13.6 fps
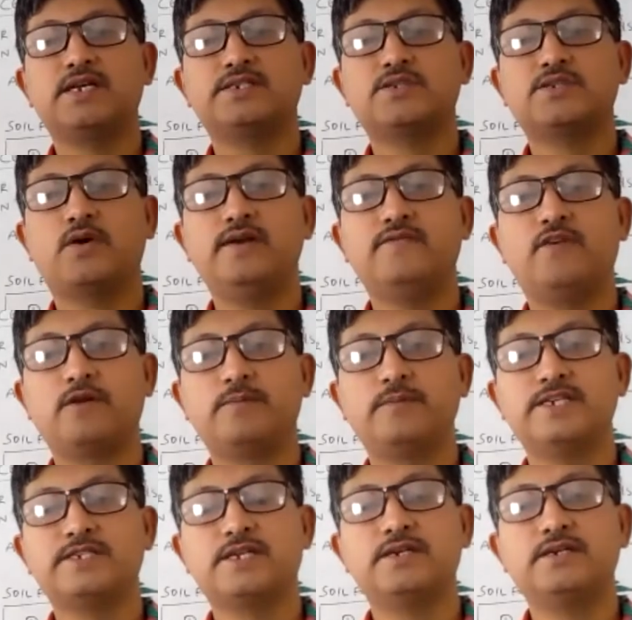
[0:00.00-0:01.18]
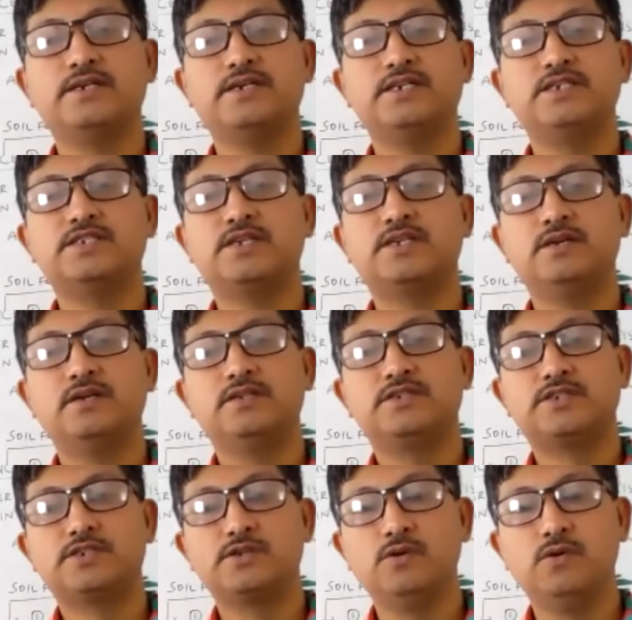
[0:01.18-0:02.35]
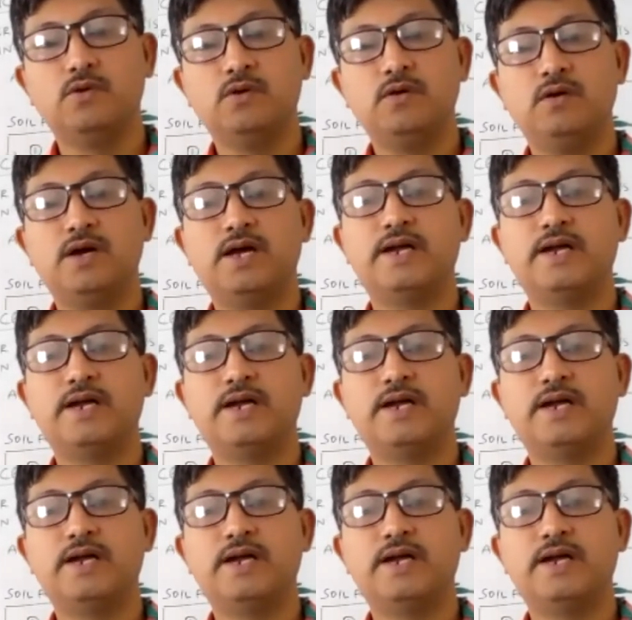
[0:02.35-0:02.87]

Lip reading: the soil formation is slow,